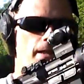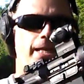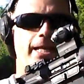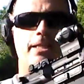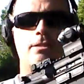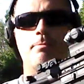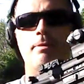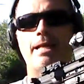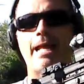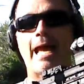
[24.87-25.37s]

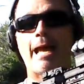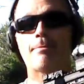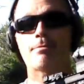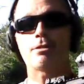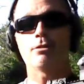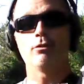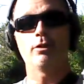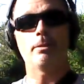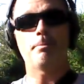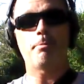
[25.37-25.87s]
it's been
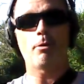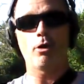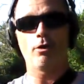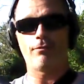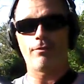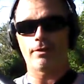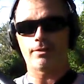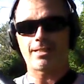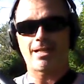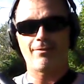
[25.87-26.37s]
absolutely
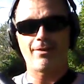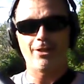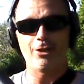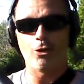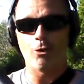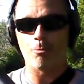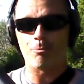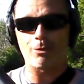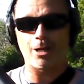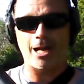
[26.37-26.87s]
perfect. I've had
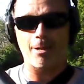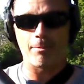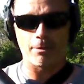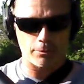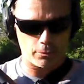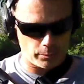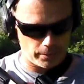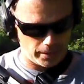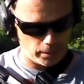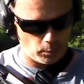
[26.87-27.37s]
no
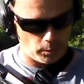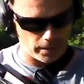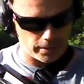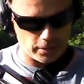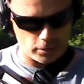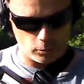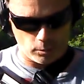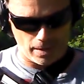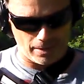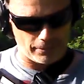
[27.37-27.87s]
problems with it
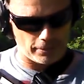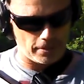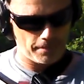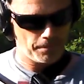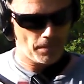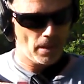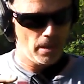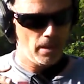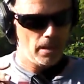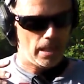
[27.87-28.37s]
whatsoever.
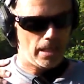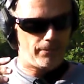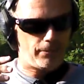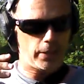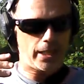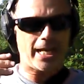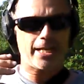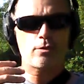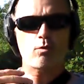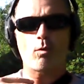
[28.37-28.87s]
If
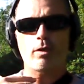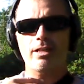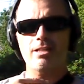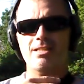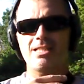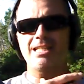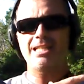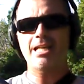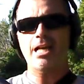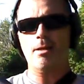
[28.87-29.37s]
you guys want to
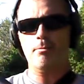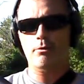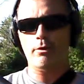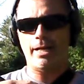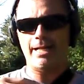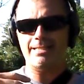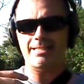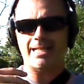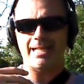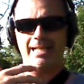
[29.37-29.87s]
see the
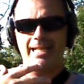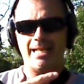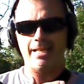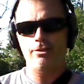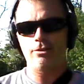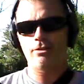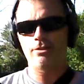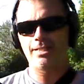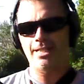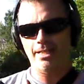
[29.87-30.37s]
upgrades I
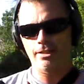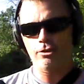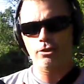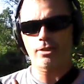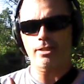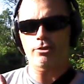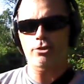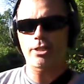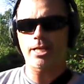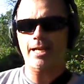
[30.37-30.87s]
did, you
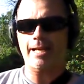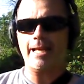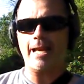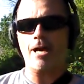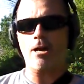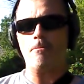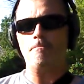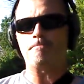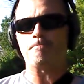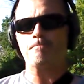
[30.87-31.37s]
can check
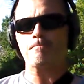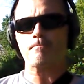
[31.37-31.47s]
out